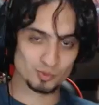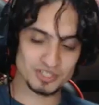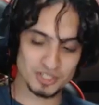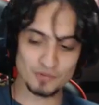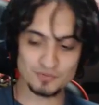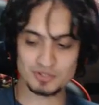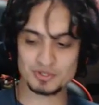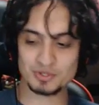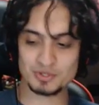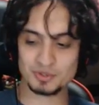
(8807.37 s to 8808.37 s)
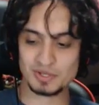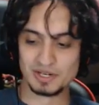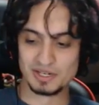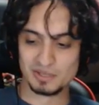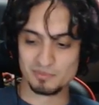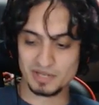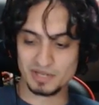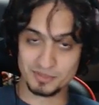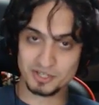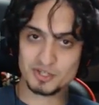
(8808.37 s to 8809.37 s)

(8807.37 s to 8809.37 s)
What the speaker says: tough to do, but I'm going to try.